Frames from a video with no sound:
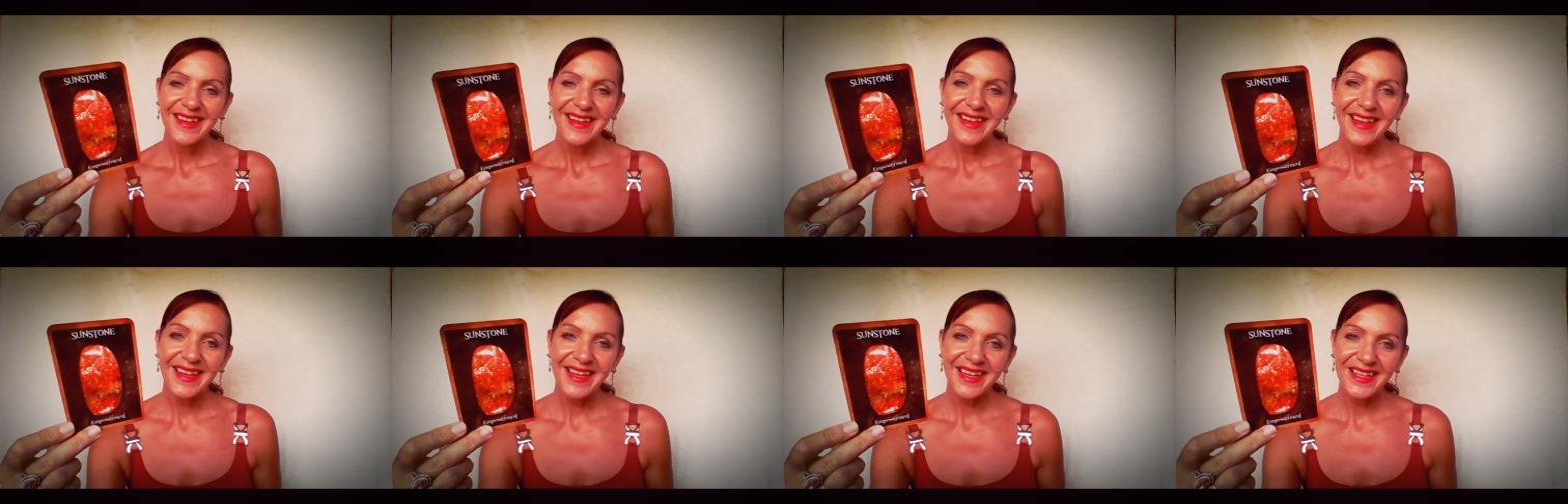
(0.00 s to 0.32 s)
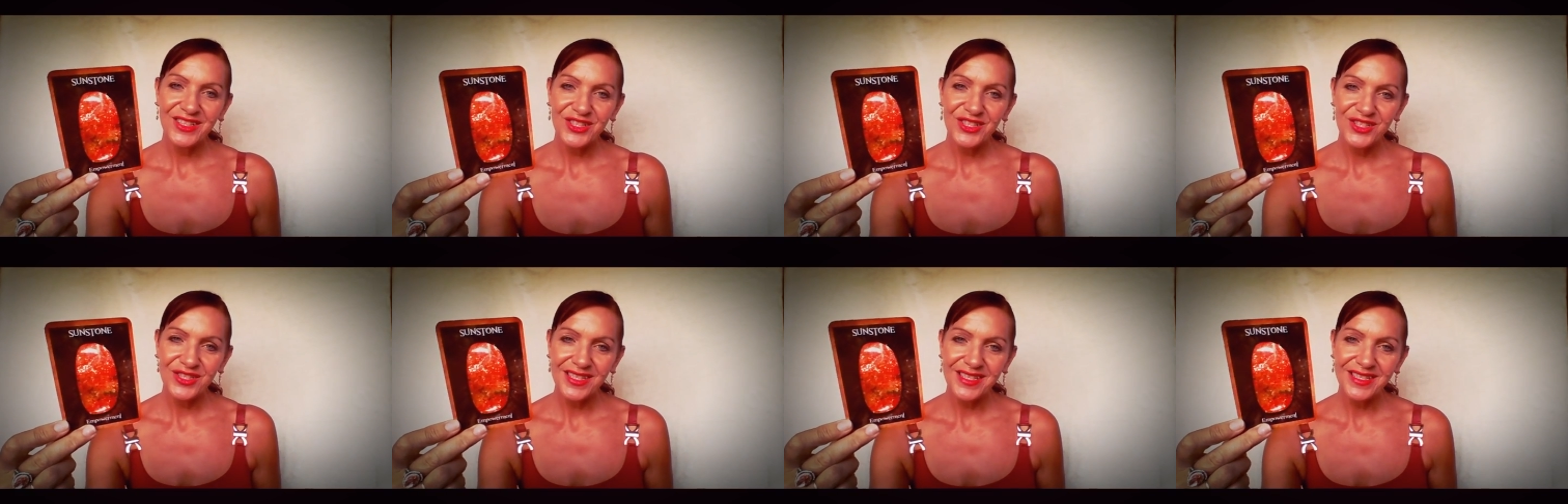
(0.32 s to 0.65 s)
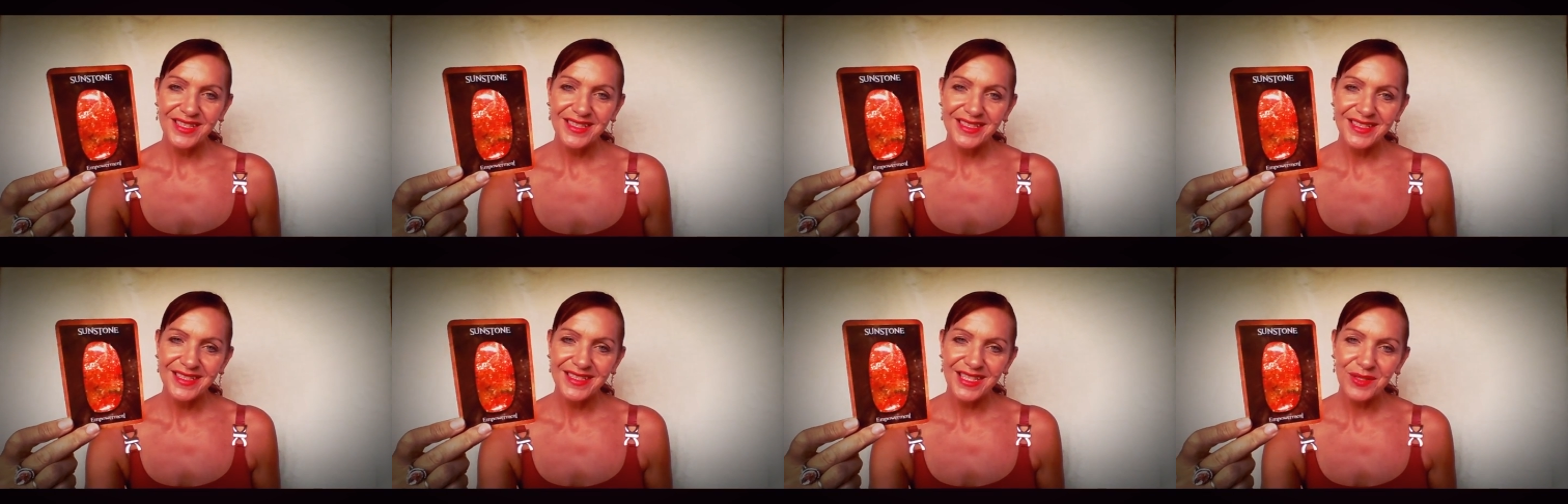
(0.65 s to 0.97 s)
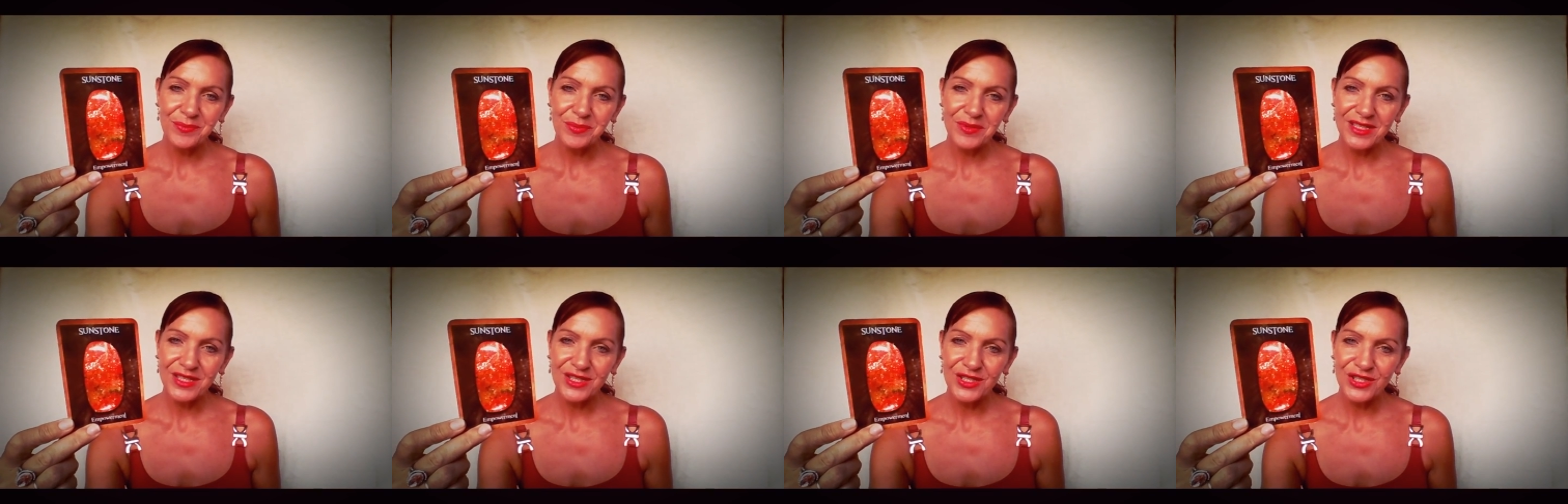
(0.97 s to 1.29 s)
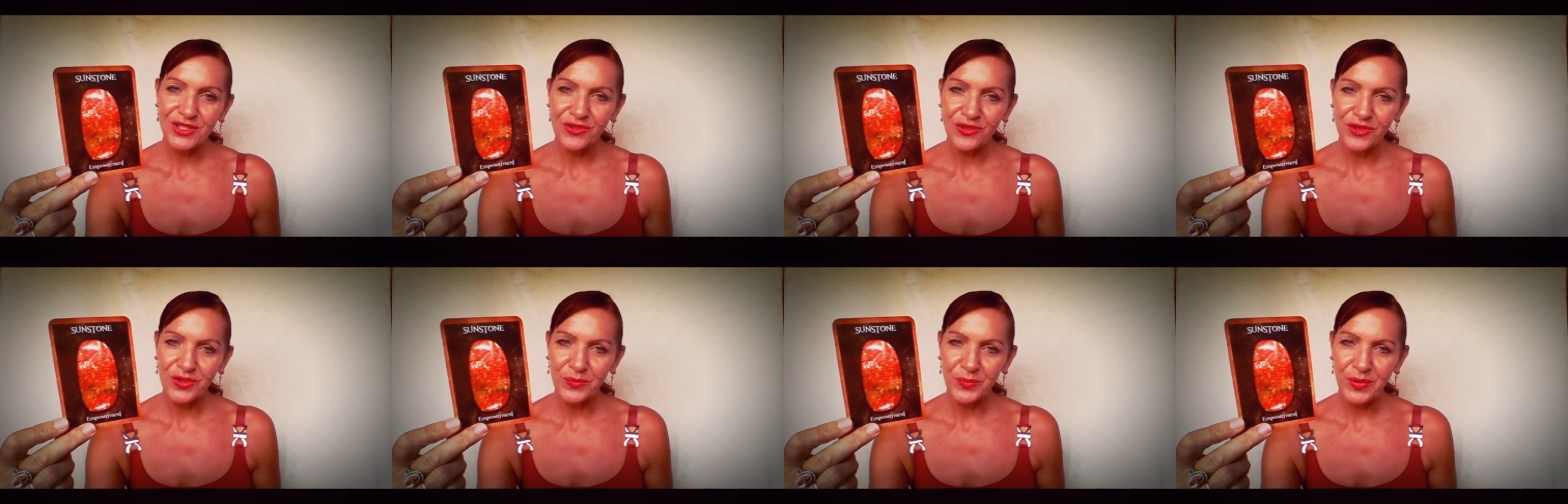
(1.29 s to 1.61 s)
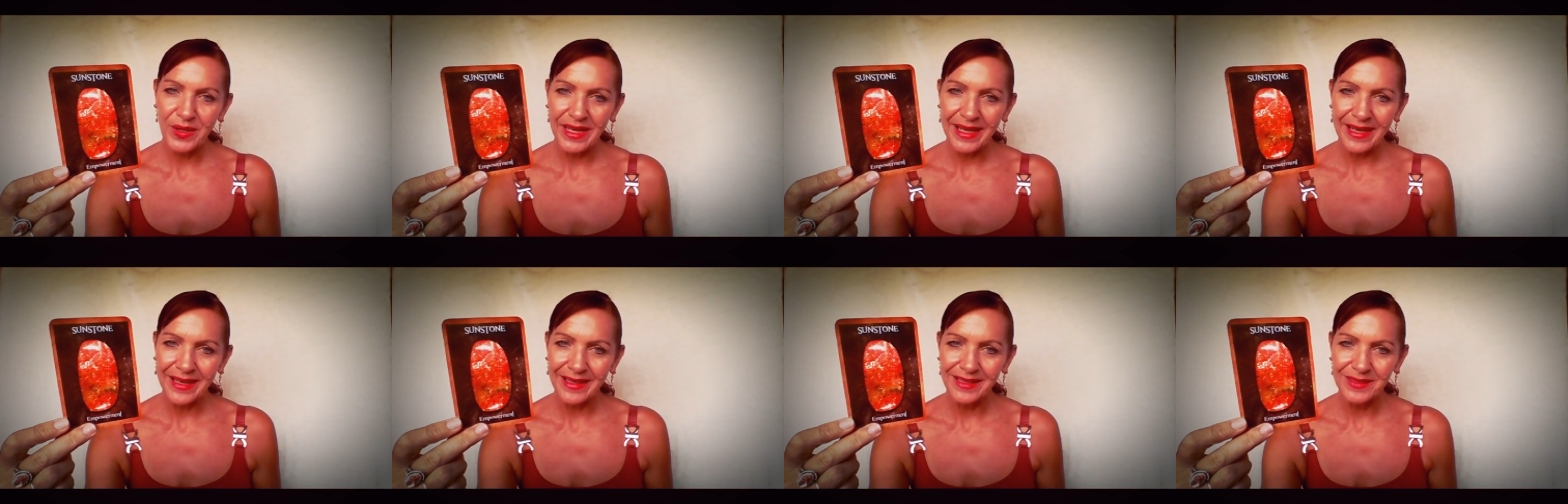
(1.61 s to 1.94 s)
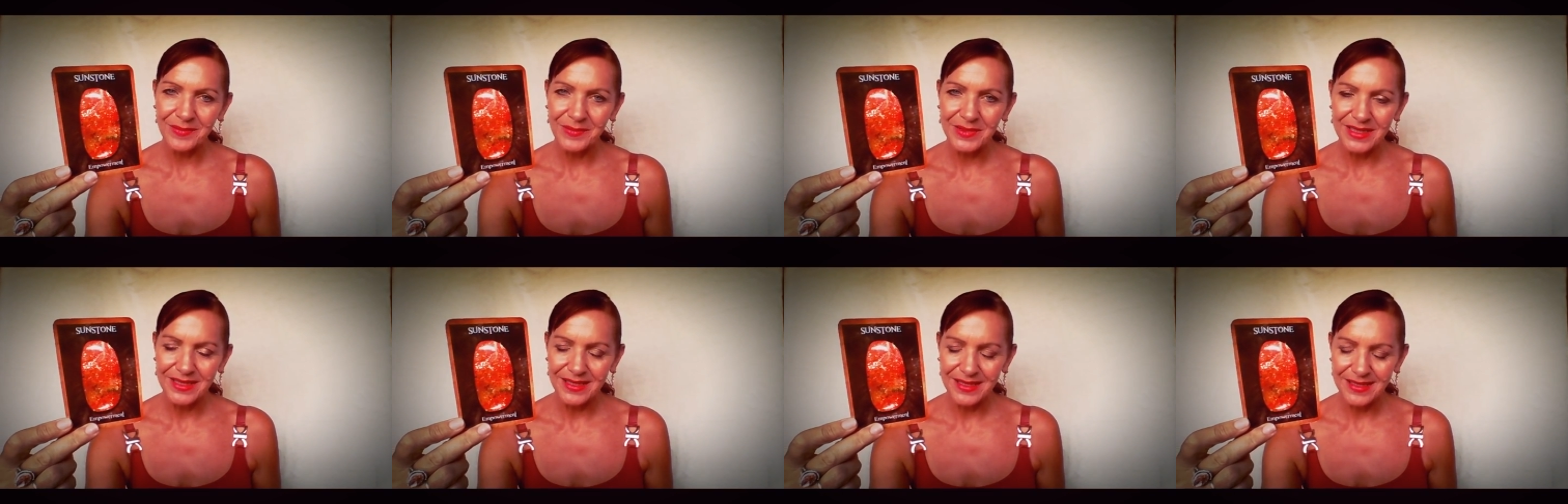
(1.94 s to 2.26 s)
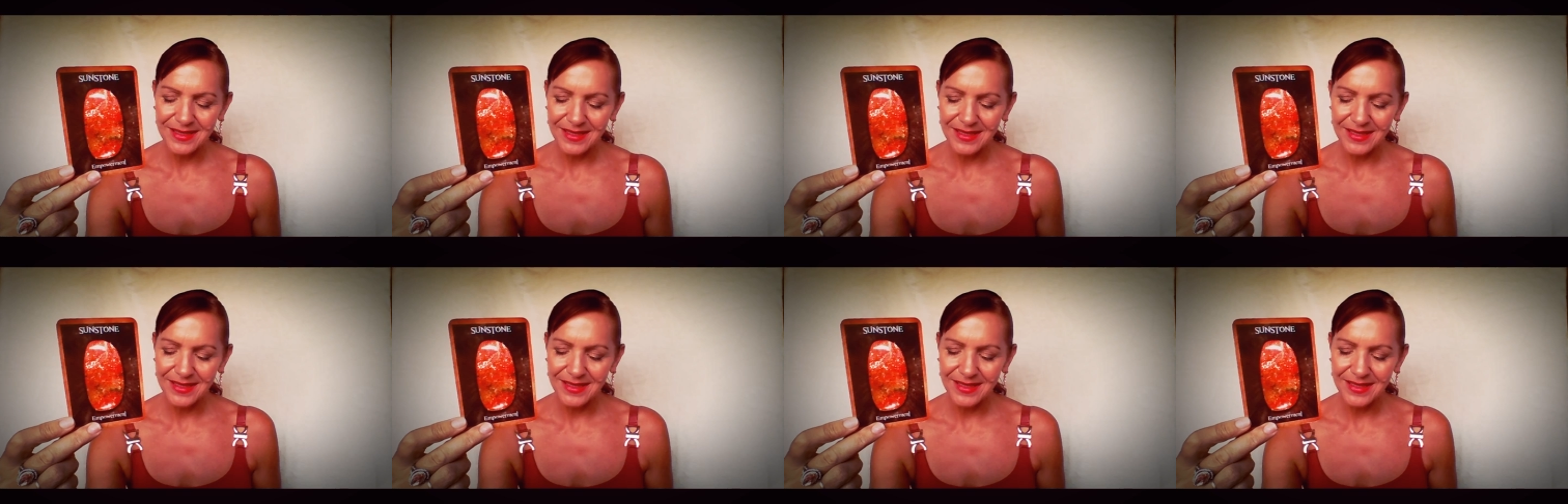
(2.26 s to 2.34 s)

And you need to step into your empowerment,